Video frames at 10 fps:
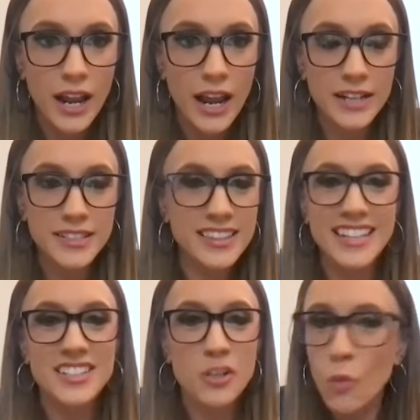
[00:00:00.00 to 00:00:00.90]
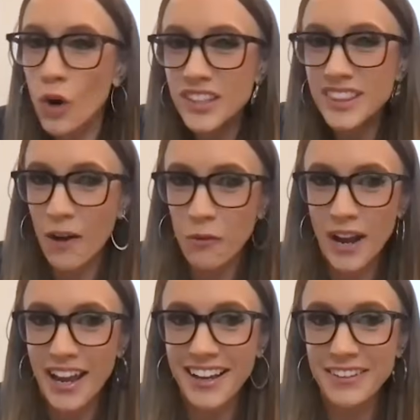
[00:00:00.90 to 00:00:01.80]
and it's like that doesn't work that
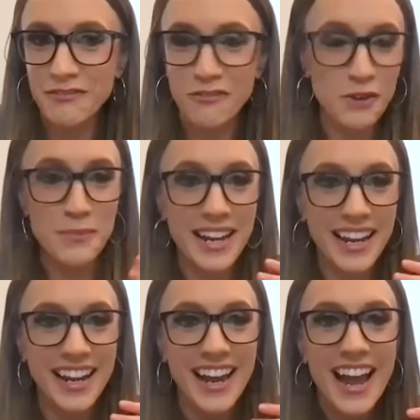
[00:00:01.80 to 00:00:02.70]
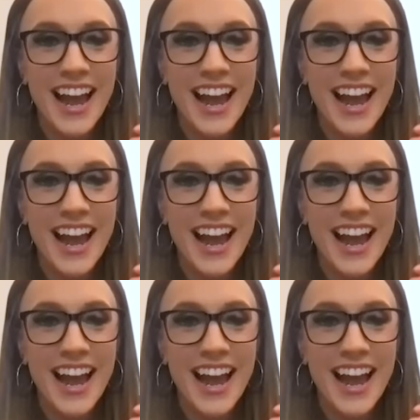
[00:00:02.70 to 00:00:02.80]
way for me.